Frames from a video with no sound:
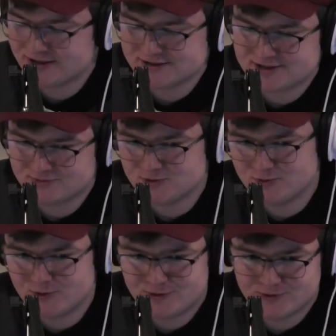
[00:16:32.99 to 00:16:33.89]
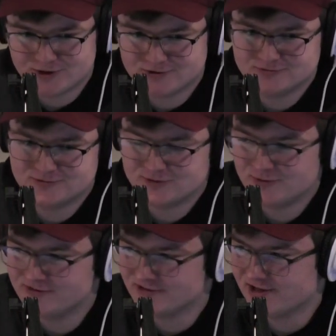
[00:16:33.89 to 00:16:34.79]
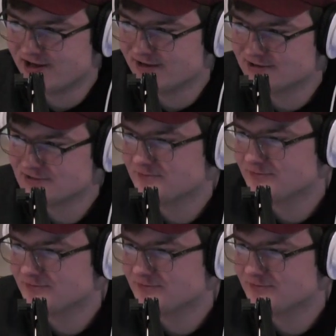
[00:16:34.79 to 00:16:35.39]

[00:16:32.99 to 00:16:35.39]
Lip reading: it's come to a point where nobody really cares.